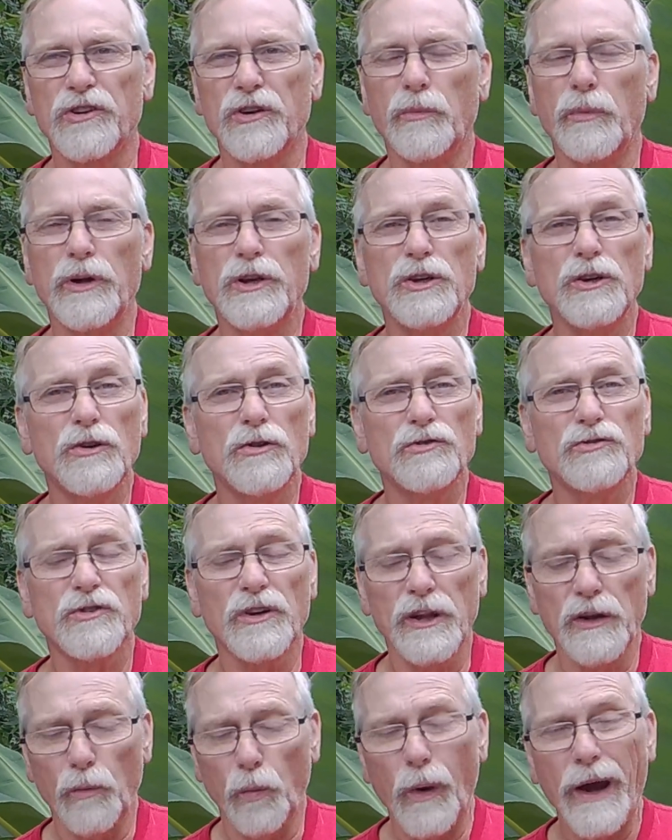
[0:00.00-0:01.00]
And we
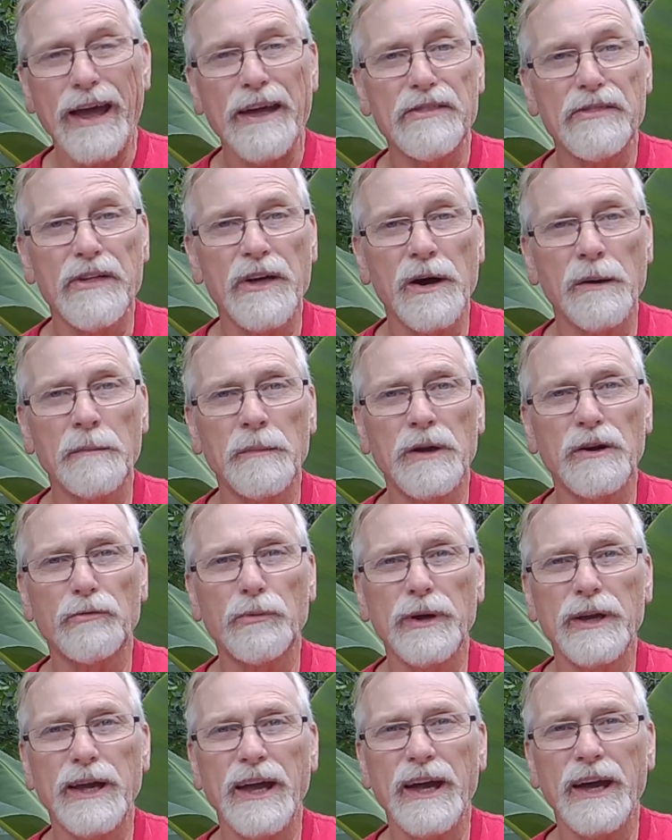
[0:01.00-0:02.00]
usually weigh them if
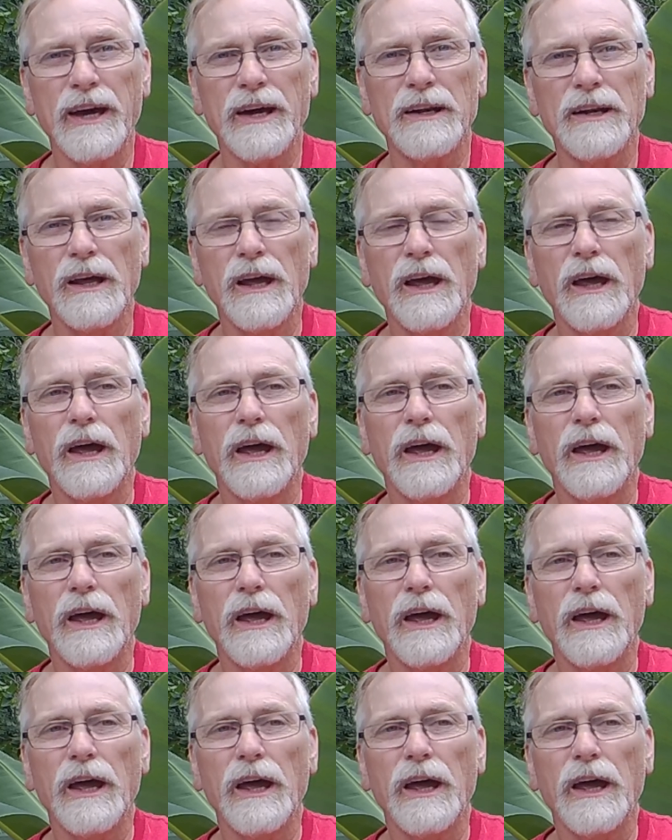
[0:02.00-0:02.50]
we can,